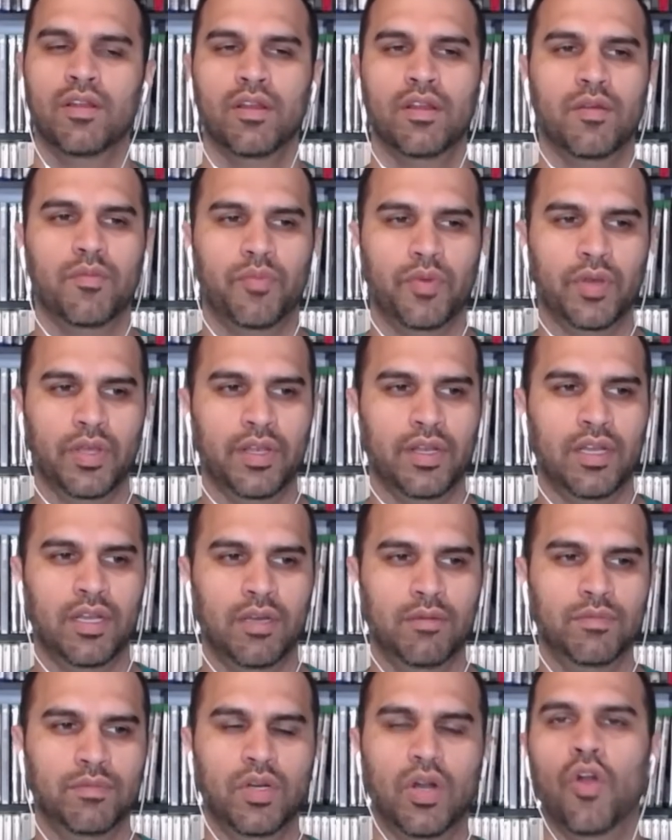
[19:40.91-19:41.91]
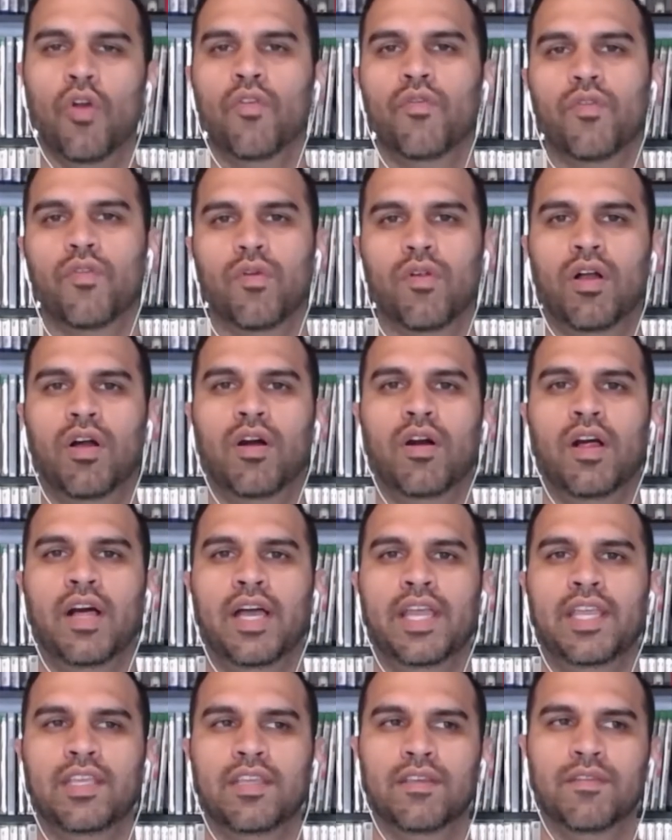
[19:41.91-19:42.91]
But overall, I
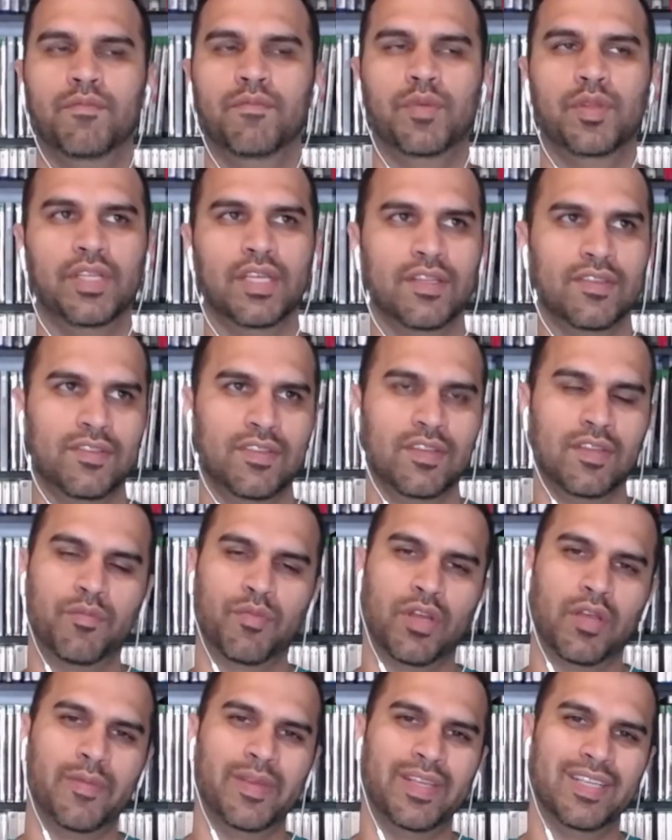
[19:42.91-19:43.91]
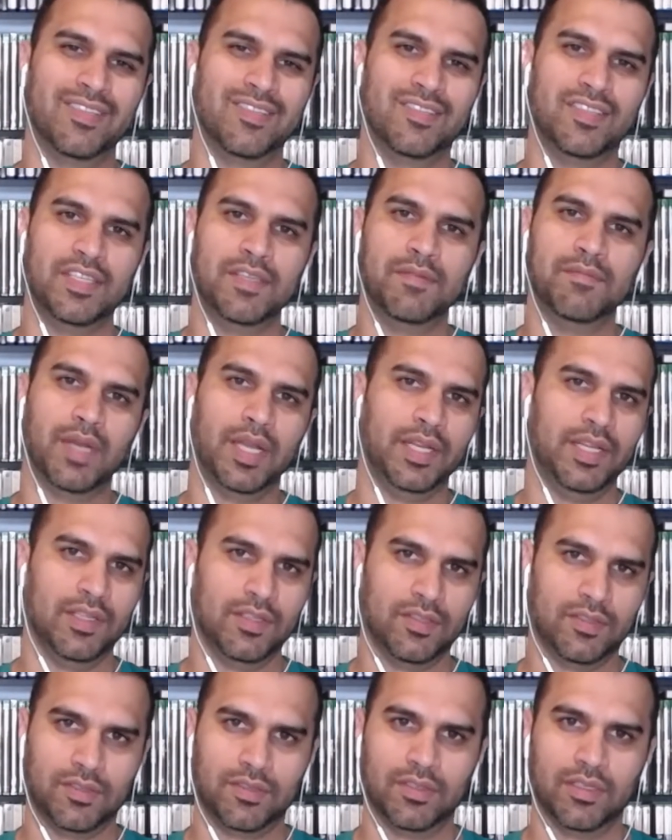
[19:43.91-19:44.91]
give Bethesda probably a C-
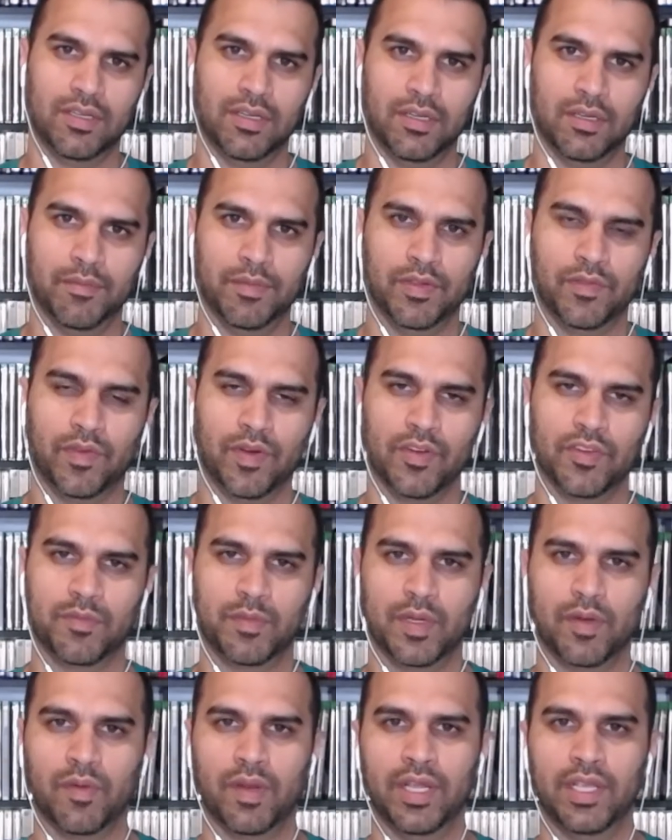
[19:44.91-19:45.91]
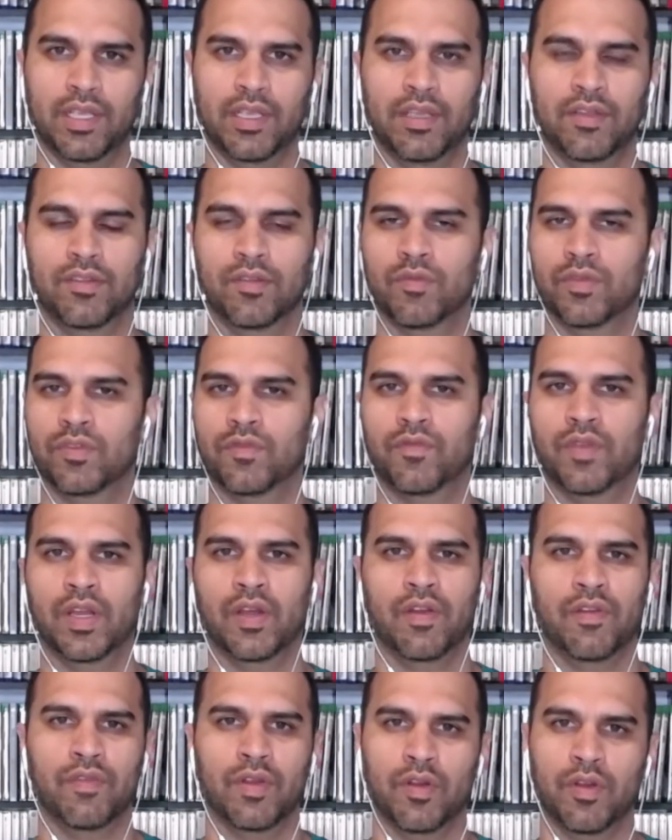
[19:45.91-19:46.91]
as far as my ranking is. It was very,
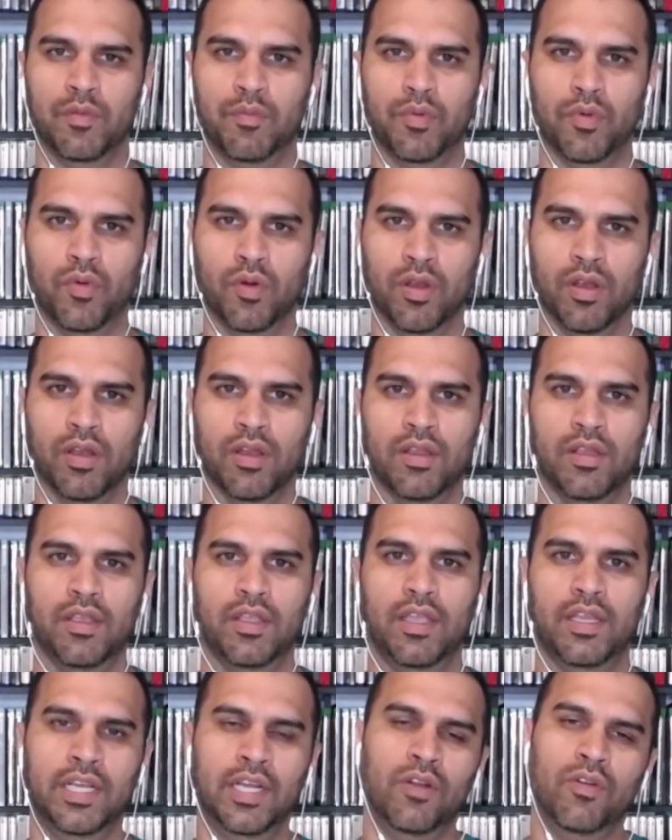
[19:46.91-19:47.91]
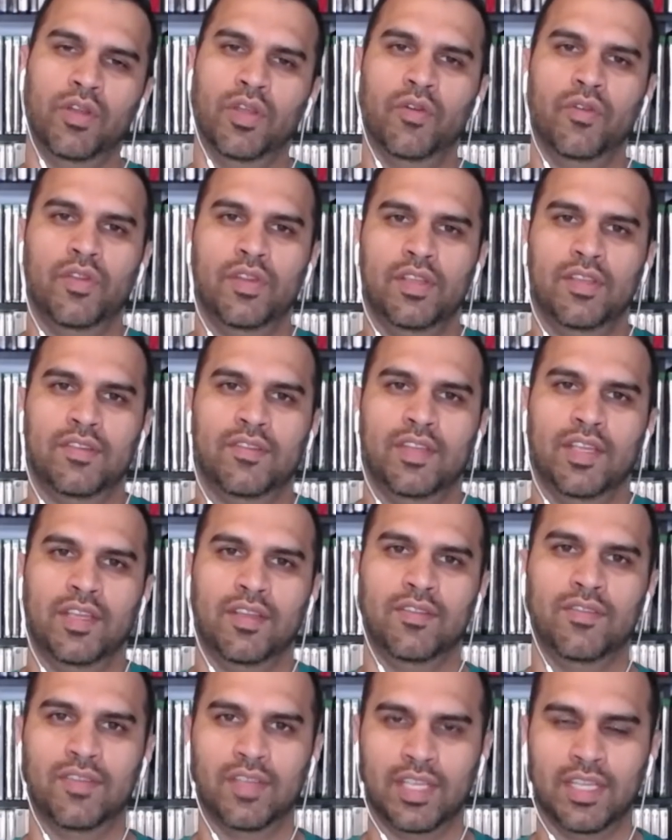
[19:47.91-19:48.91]
very poor. And I don't go to these things
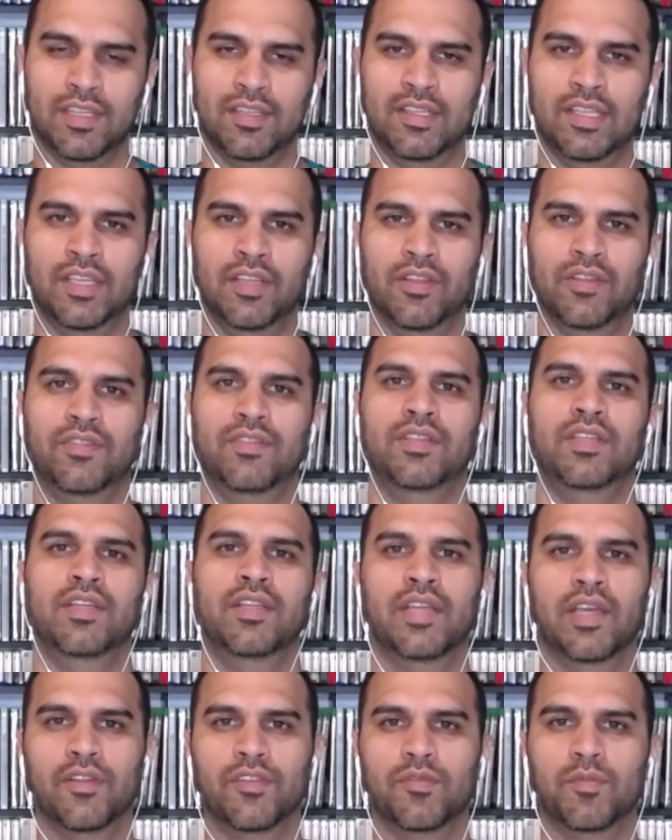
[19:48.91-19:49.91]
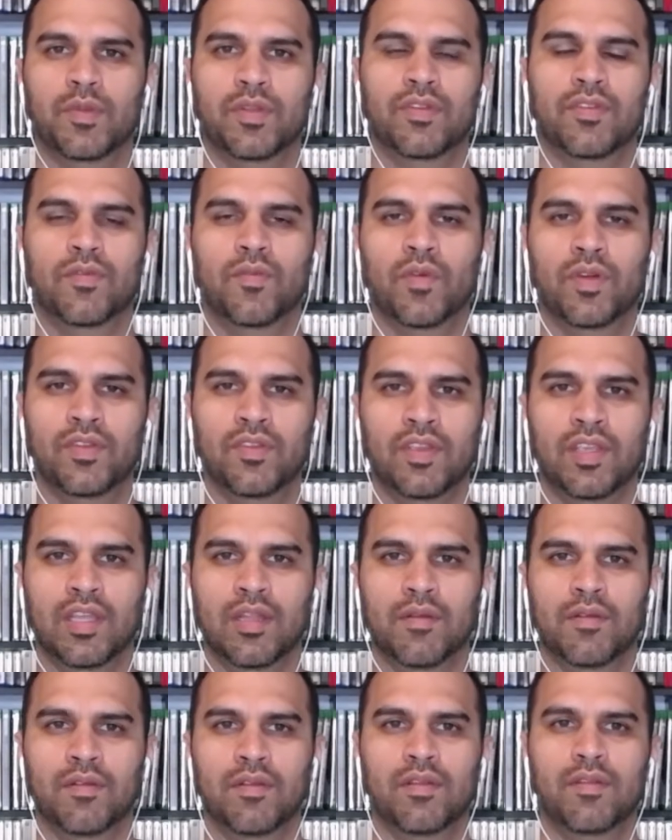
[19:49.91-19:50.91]
to get DLC announcements. Once
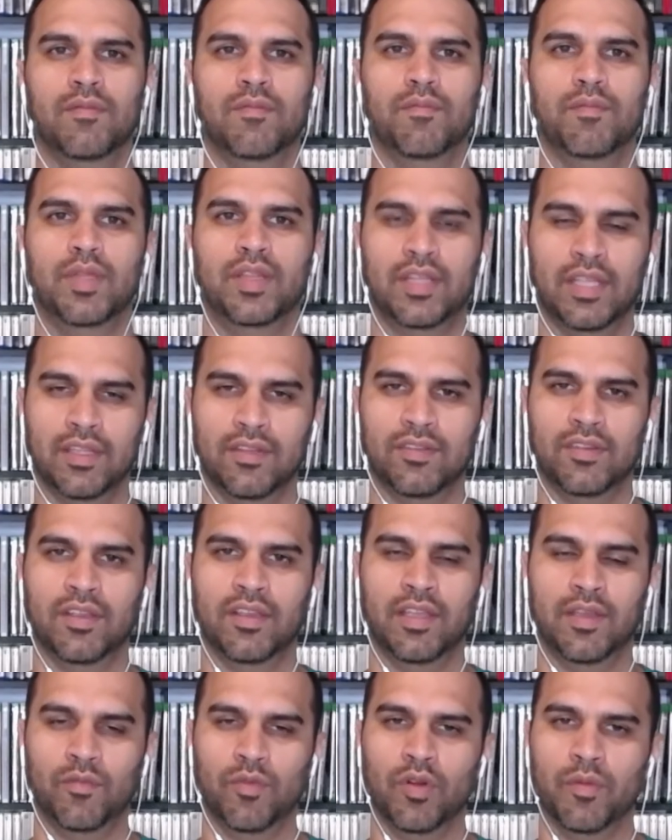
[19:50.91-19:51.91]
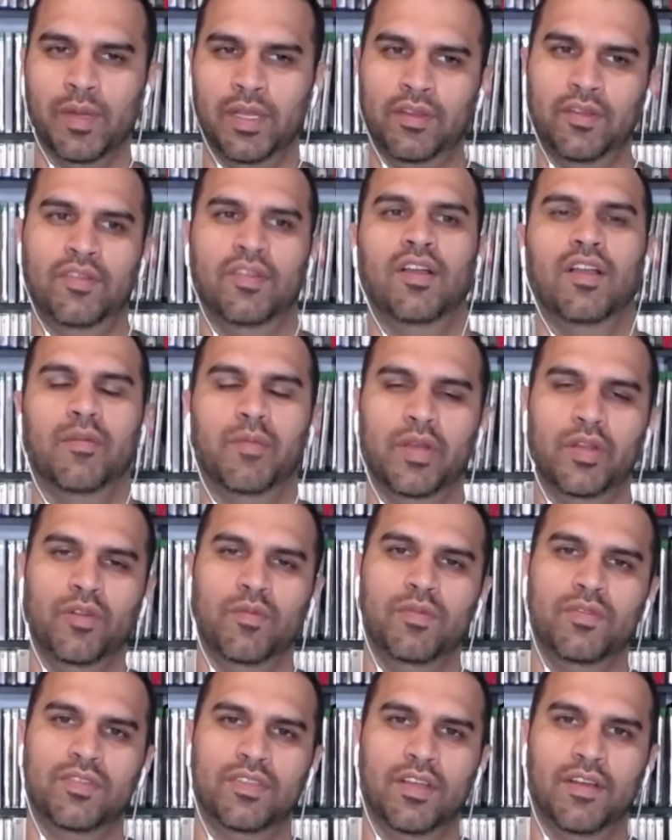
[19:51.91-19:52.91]
again, Bethesda, and we're about to talk about
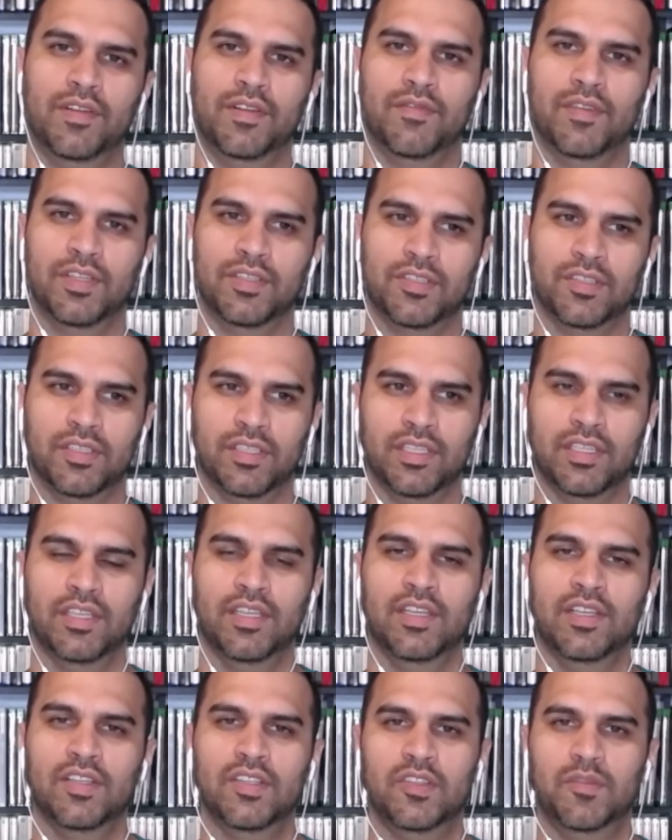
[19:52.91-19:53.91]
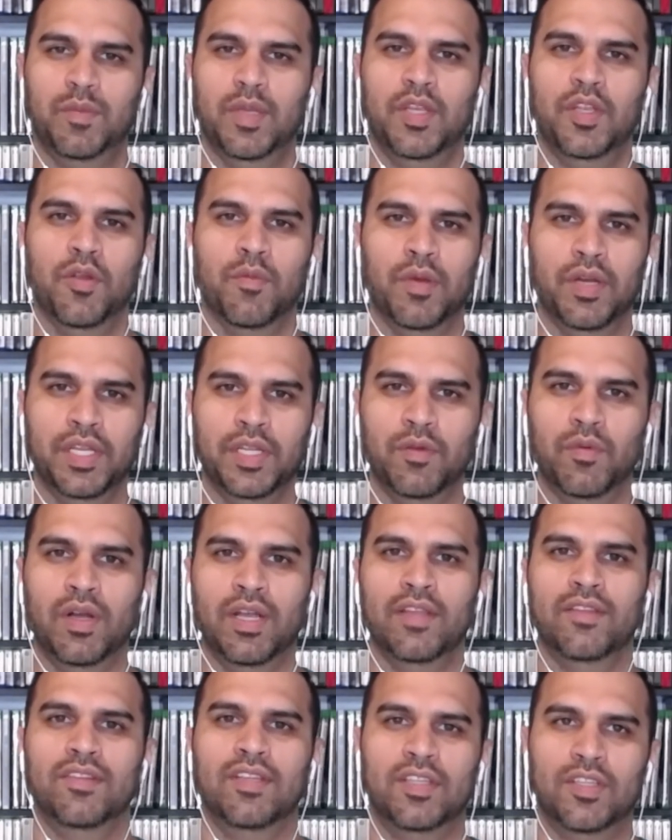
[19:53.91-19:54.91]
Ubisoft eventually, spend your money
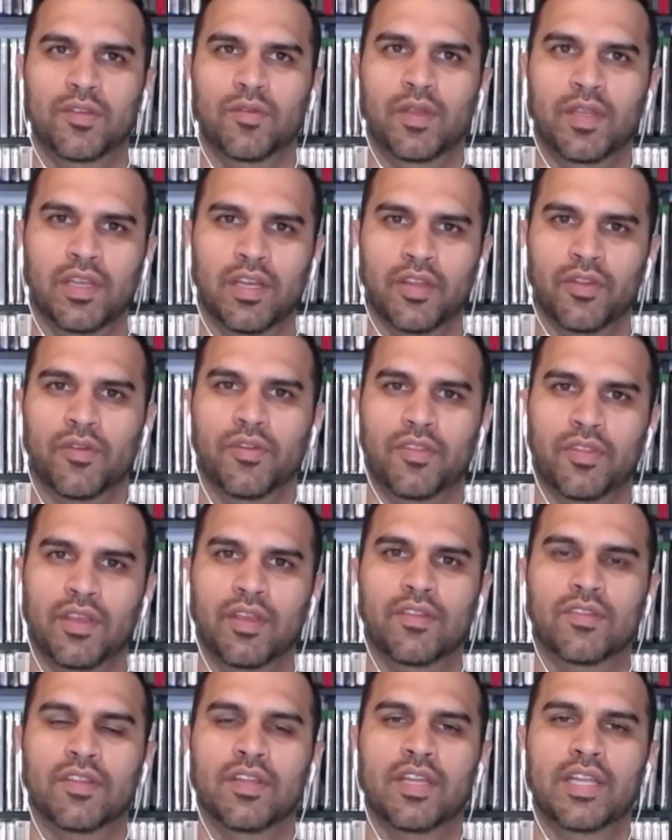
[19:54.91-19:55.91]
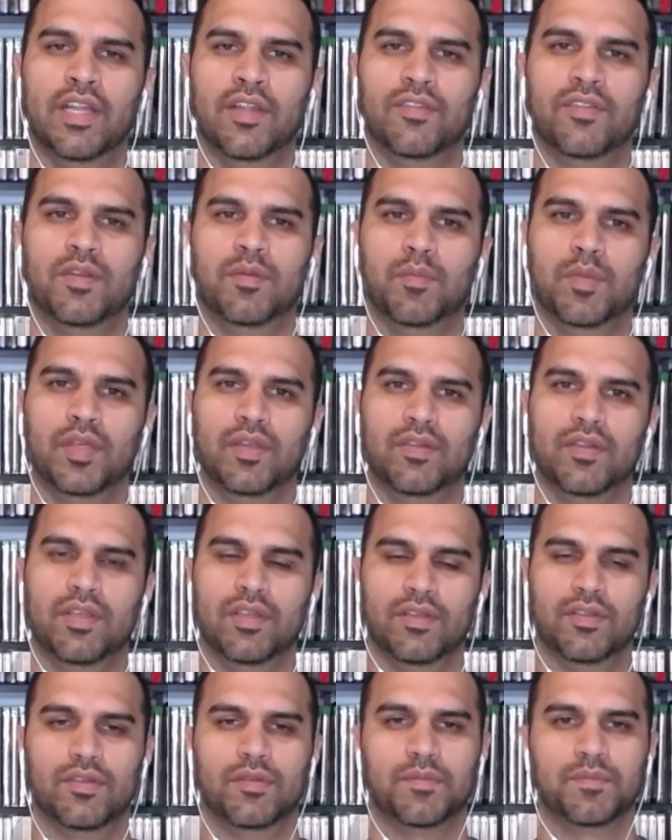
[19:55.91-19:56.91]
wisely doing other things and announcing big things.